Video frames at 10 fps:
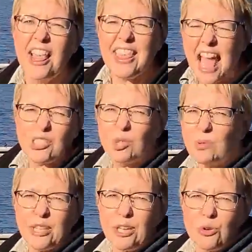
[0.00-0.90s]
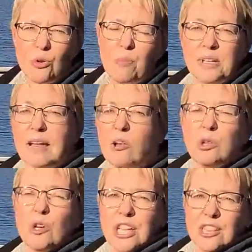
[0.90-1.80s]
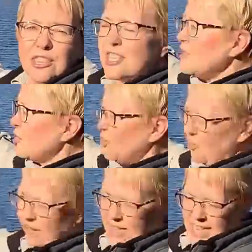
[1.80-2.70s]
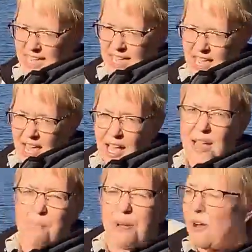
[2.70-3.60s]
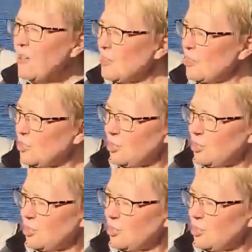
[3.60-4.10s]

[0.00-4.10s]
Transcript: That's really cool. But now look at this tree compared to the